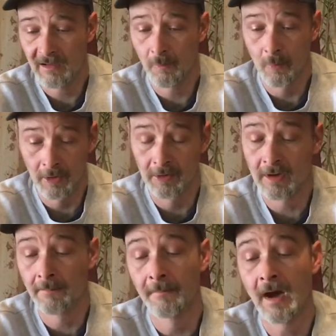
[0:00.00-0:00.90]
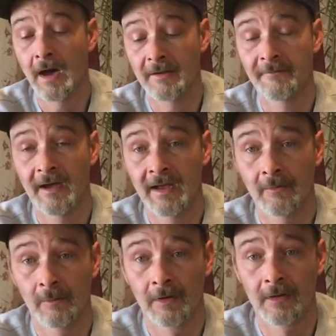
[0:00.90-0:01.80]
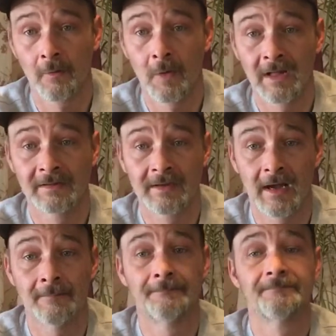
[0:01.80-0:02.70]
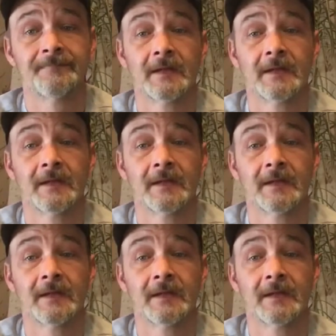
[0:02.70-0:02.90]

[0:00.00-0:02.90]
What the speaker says: We're going to modify it. We're going to weld it up.